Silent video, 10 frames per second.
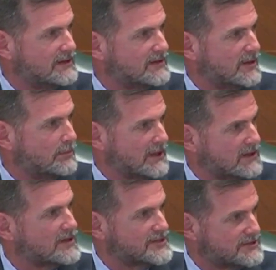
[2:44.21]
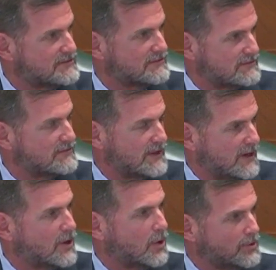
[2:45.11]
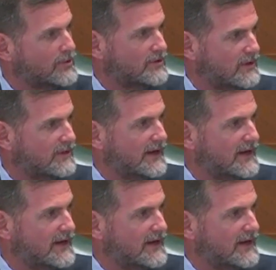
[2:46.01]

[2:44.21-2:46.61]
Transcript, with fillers: does apply to students entering pre K.